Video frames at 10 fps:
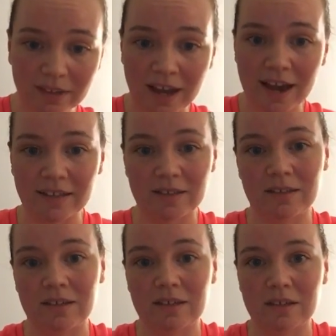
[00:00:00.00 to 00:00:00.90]
as
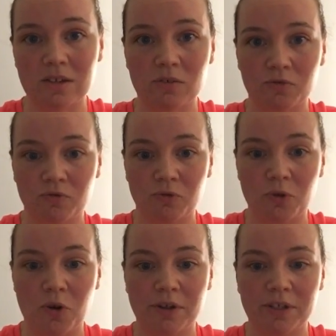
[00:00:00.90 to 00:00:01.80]
the years
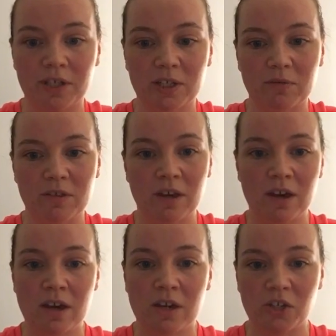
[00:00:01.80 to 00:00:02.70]
roll on, just with
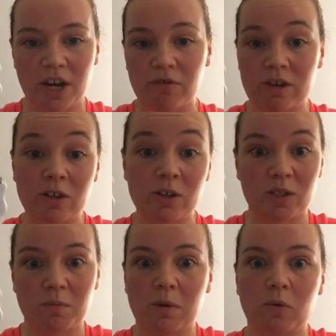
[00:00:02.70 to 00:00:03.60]
generations
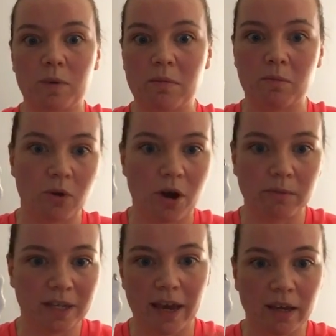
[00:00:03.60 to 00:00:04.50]
of people being brought
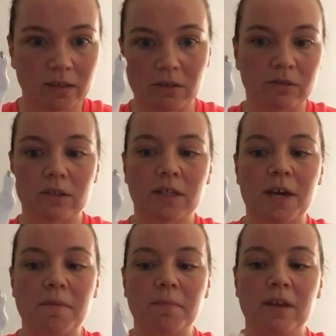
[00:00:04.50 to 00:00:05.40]
up texting all the
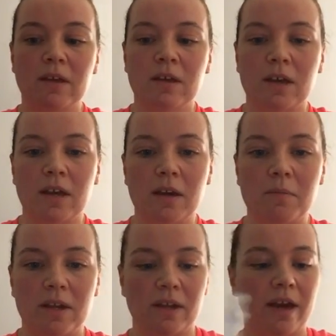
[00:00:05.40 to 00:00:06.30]
time,
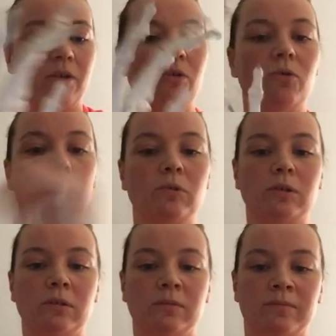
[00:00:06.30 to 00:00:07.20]
and that
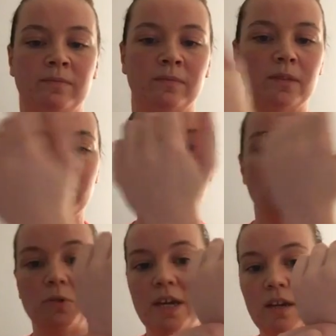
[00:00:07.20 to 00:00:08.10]
whole, this
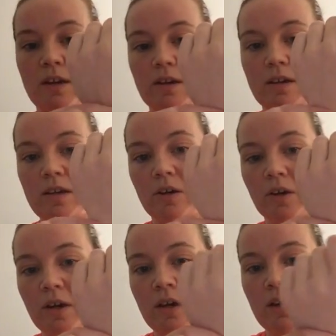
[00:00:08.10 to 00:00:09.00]
whole area on
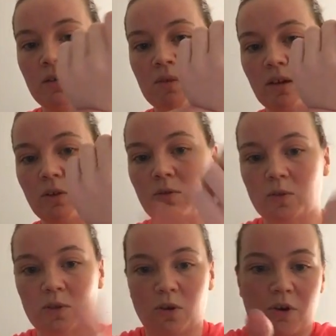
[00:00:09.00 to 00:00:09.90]
here being
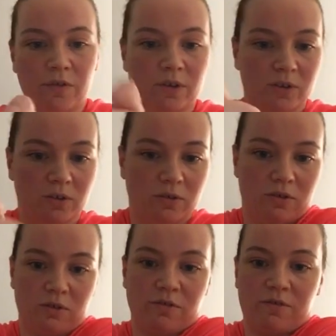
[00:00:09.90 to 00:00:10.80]
closed off because
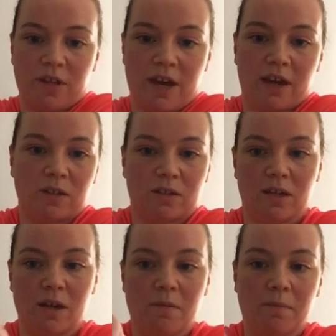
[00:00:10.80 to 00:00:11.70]
you're flexed
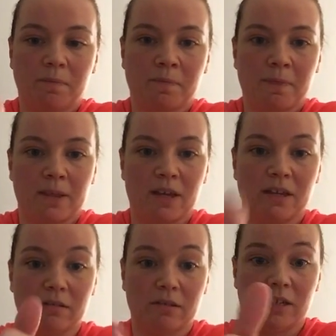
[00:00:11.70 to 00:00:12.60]
and
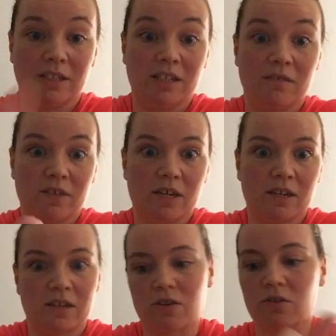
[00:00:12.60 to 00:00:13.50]

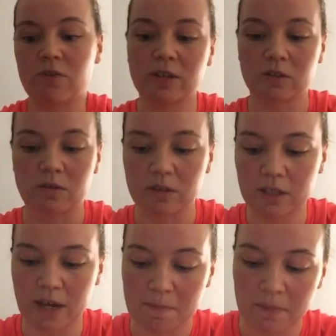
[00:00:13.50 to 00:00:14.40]
deviated at your wrists all the
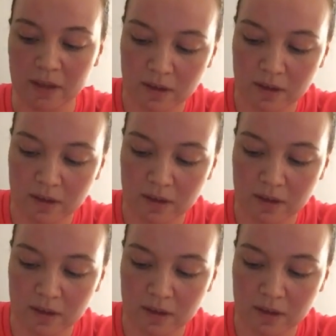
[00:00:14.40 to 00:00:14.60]
time.